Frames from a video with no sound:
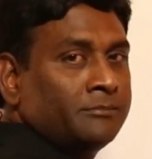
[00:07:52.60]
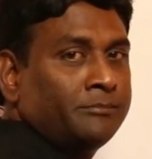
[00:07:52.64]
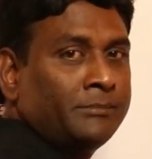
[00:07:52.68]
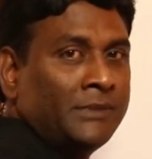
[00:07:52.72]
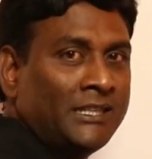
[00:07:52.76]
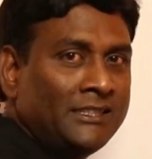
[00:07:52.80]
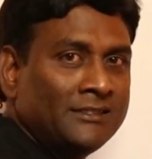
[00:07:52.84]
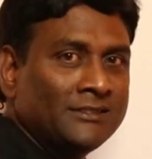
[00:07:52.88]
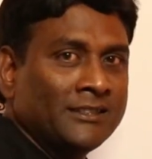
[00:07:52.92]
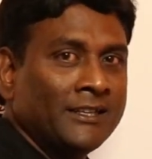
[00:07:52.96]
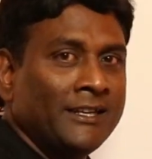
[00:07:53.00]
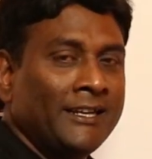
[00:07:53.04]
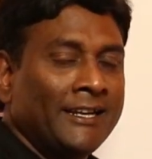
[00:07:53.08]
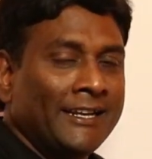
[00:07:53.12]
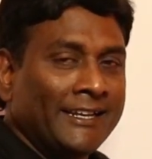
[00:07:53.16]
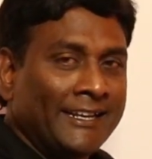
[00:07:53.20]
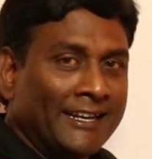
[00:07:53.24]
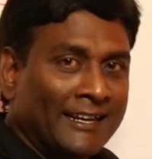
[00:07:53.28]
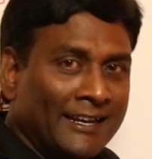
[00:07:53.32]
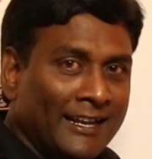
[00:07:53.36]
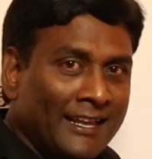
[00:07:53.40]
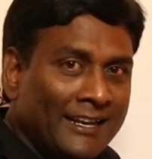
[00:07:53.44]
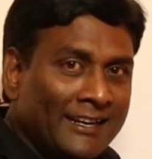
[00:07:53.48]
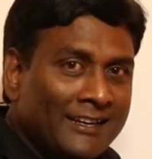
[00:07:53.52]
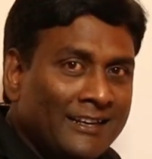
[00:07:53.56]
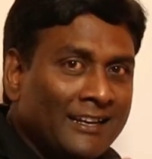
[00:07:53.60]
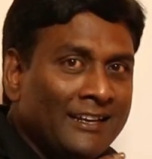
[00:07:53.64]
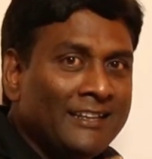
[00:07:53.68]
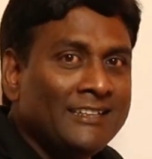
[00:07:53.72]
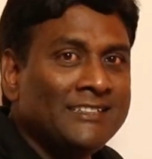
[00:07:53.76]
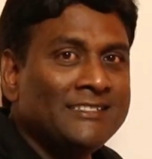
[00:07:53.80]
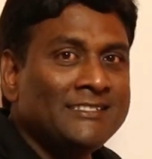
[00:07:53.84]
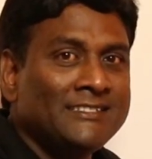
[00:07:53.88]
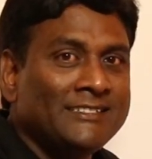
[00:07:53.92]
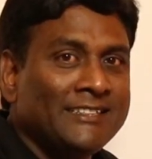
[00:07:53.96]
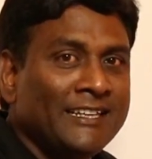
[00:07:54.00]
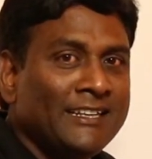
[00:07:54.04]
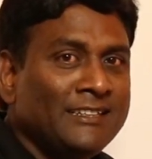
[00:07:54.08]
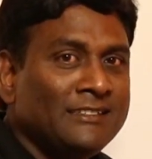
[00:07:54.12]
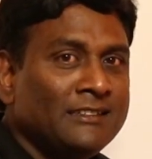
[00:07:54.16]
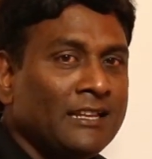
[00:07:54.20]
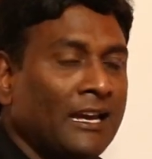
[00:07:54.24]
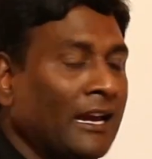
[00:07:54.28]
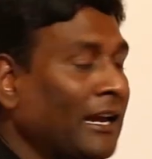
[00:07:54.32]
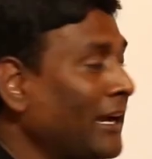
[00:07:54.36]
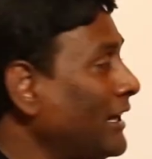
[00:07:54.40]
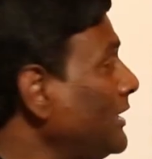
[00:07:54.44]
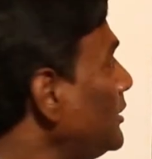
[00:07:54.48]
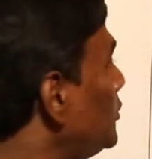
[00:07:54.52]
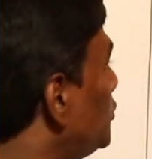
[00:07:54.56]
Means indirectly he is saying
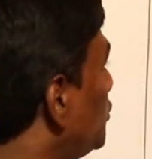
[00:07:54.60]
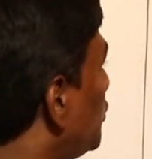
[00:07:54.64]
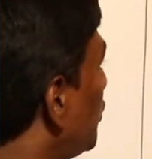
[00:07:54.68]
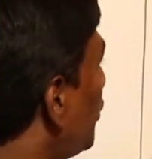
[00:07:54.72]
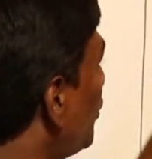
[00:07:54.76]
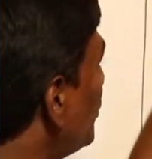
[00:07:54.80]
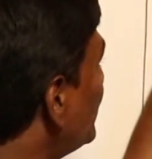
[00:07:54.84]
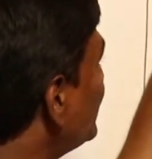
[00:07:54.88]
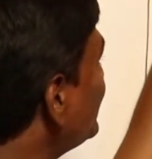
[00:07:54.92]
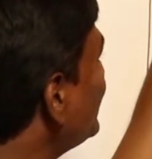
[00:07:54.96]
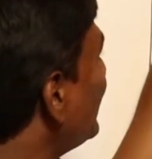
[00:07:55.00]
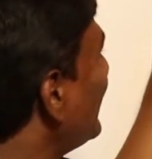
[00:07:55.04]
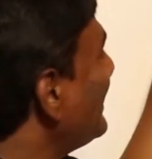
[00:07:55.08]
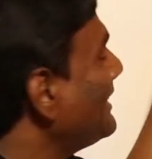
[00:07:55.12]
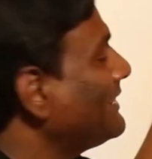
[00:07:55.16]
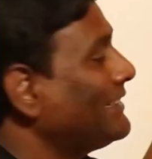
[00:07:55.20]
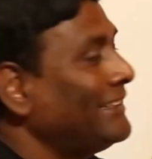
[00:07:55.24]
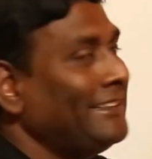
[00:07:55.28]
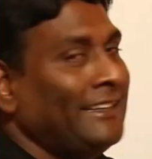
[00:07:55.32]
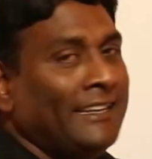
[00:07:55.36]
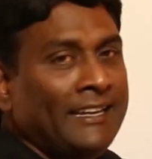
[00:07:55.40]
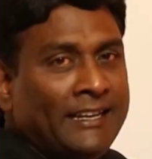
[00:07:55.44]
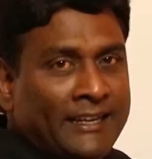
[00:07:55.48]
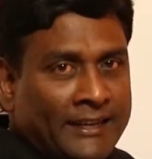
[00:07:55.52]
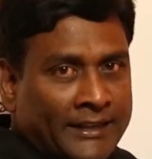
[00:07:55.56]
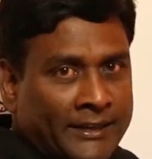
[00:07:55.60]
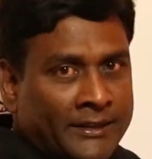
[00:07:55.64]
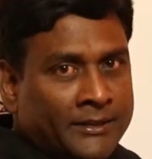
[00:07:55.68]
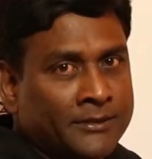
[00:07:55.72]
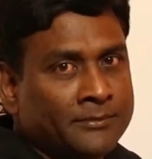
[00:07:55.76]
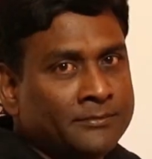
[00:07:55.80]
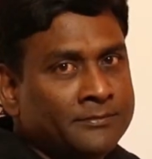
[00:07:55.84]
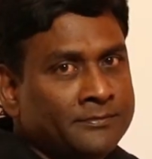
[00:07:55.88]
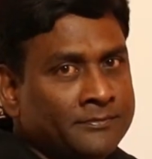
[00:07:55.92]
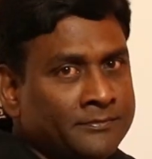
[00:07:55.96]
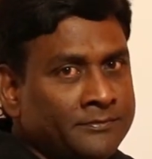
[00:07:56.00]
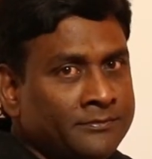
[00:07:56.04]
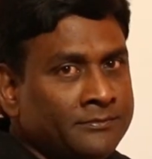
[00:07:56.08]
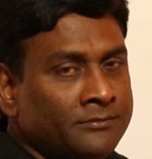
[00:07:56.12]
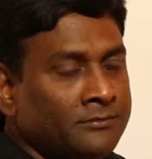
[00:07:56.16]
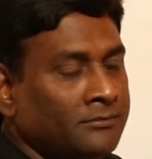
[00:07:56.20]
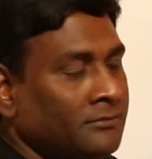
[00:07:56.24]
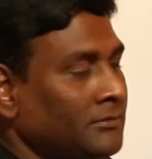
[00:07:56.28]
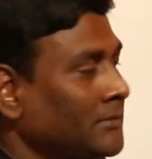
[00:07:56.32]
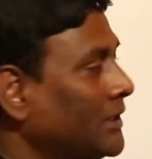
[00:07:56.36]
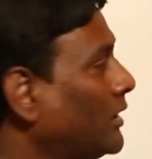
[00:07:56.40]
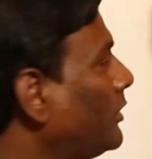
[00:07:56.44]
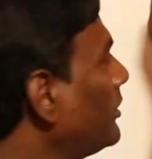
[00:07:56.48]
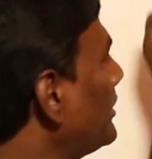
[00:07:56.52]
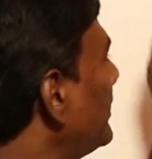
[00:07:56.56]
that don't select A.
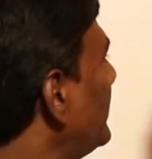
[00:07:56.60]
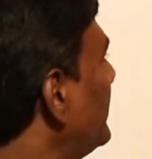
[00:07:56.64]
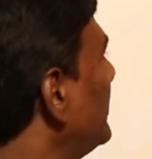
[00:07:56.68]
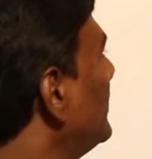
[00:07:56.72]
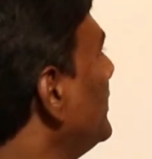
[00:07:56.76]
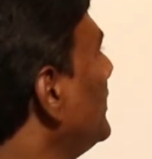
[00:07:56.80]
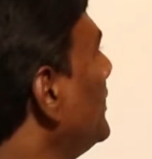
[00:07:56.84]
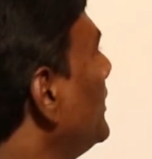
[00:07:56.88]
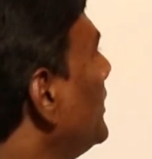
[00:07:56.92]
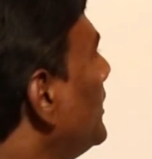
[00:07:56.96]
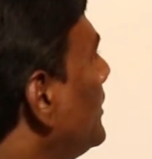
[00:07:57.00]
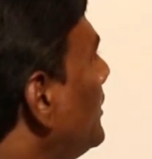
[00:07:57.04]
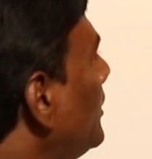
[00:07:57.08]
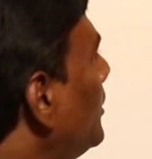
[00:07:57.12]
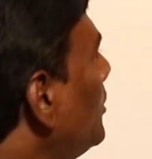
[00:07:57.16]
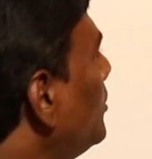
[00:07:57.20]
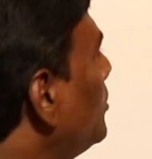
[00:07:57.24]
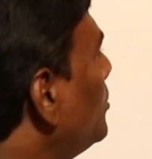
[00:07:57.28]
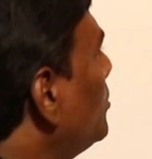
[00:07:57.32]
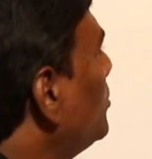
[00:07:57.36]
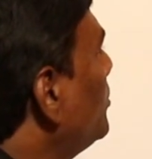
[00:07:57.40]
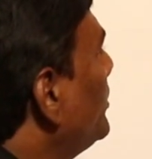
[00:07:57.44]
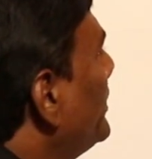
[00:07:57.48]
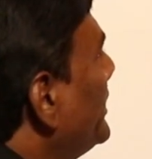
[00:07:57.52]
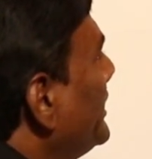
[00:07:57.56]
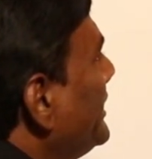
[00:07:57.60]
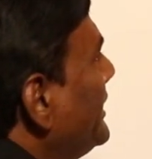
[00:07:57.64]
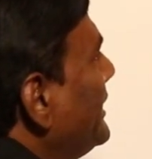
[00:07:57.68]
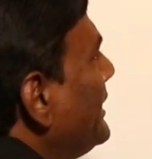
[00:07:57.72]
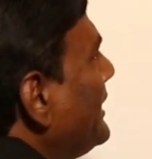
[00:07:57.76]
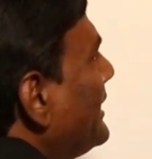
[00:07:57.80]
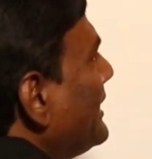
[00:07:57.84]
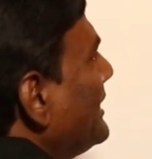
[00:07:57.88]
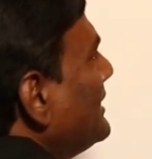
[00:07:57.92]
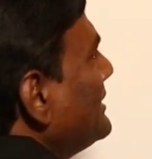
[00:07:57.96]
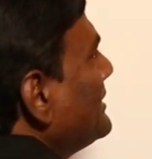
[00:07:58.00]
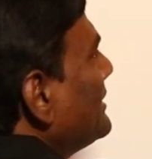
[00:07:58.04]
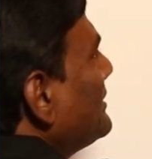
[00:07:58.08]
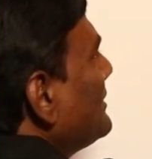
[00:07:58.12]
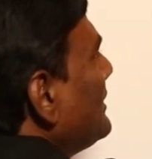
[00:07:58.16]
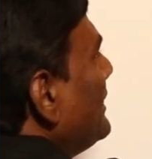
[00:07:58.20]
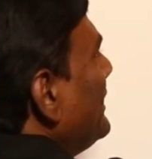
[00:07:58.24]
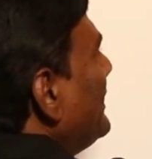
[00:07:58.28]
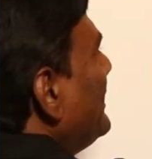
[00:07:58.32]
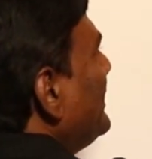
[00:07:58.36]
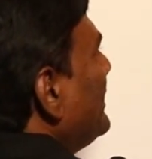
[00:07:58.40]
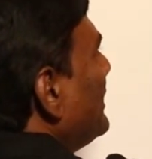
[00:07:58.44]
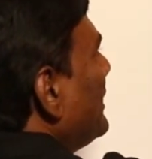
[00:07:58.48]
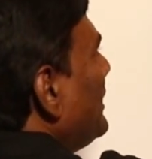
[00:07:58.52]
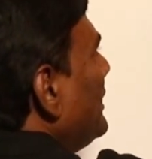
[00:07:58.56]
Okay, now increases
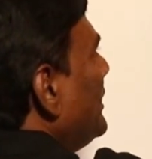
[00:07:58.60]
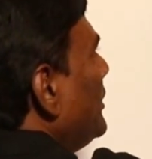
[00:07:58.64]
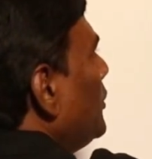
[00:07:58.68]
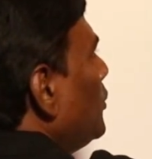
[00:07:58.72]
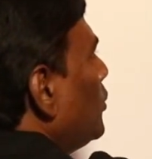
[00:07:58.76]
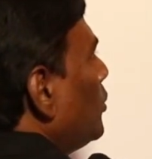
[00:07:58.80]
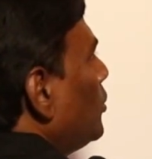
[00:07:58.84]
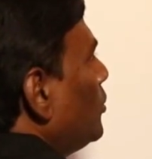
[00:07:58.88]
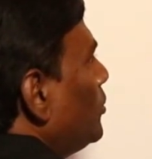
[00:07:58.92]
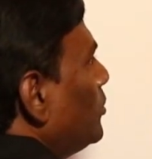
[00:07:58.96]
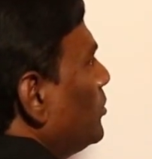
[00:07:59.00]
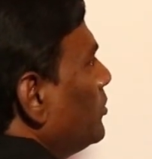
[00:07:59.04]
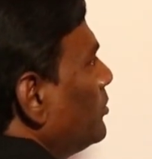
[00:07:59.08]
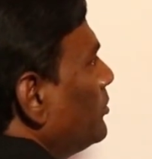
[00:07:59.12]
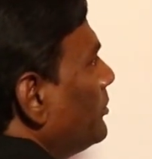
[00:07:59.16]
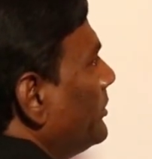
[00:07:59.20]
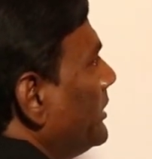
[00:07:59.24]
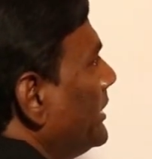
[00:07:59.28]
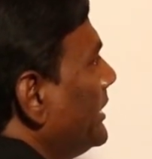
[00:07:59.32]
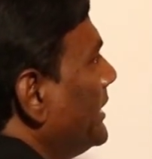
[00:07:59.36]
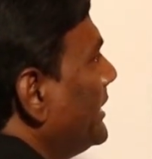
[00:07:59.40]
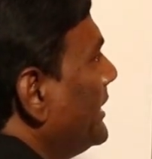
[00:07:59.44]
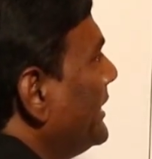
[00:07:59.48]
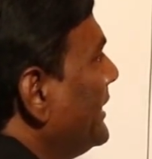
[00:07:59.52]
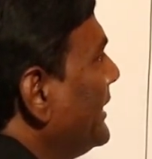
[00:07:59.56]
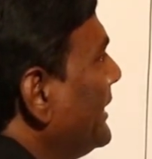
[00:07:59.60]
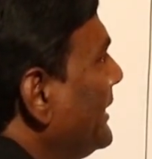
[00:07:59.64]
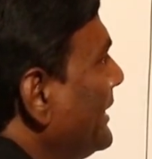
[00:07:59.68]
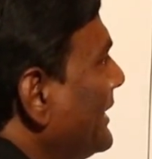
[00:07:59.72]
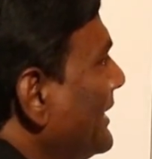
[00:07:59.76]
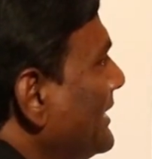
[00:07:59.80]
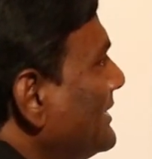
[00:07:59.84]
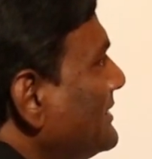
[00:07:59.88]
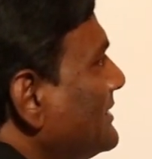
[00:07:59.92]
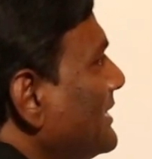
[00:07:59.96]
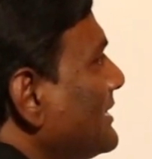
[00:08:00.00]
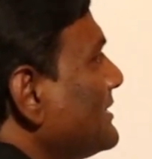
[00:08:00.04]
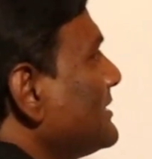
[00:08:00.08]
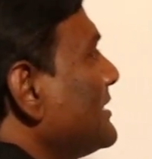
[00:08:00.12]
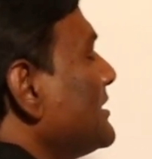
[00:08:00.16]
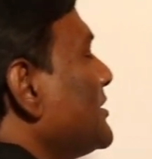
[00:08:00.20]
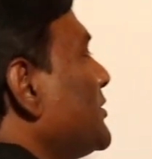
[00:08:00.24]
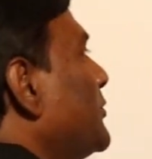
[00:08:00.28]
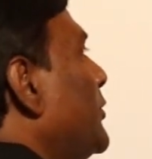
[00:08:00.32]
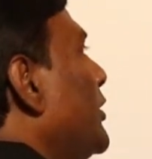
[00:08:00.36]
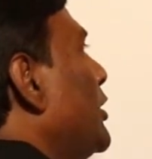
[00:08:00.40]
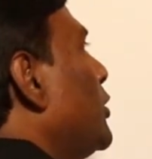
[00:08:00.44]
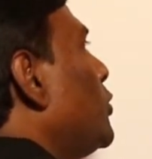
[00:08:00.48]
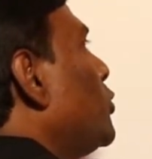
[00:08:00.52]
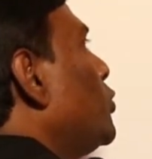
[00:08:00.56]
linearly, no. Increases the
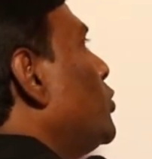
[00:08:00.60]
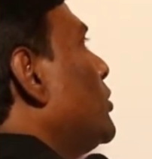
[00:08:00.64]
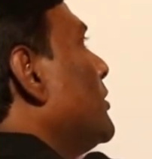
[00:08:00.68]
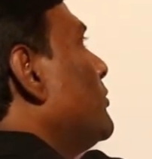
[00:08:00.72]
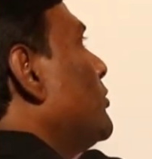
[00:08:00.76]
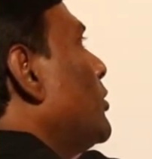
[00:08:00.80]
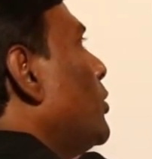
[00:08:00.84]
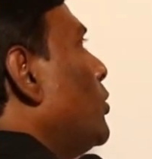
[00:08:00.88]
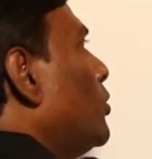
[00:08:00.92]
square root of the